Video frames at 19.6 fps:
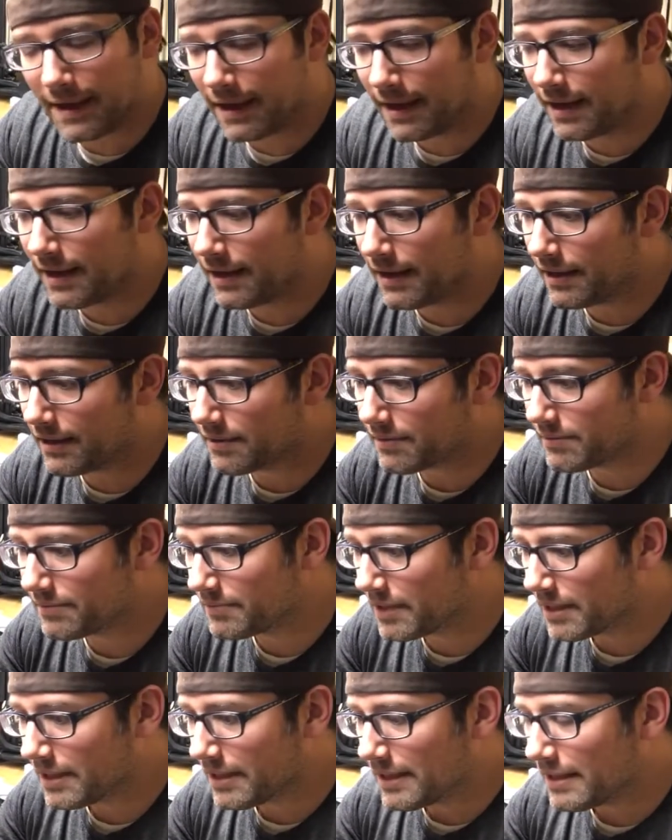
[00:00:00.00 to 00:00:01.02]
and
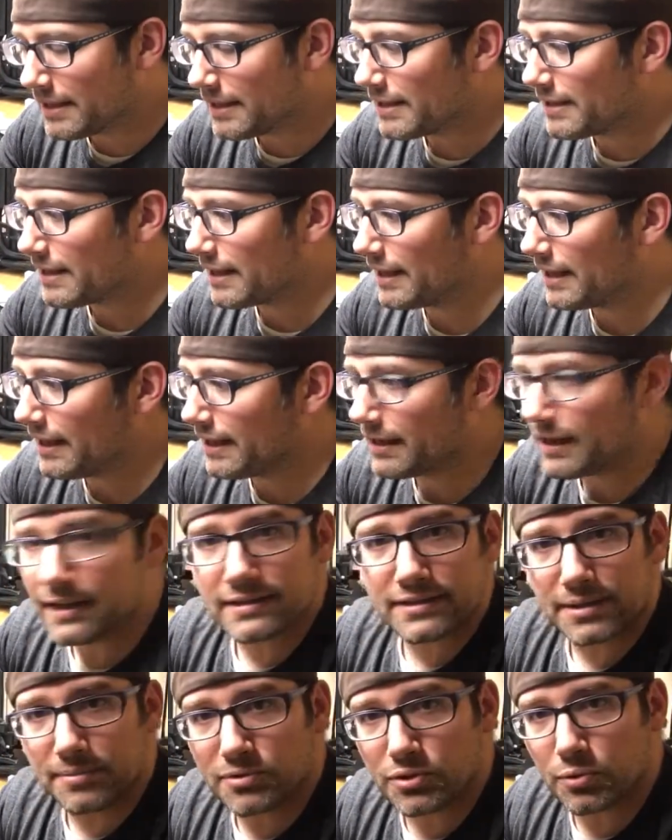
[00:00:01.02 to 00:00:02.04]

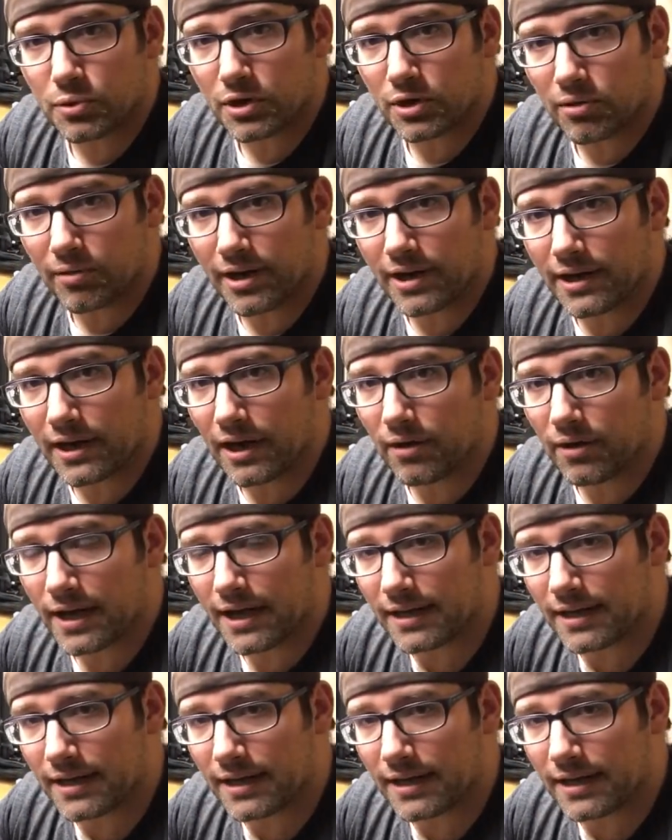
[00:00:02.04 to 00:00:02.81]
it seems to work great now.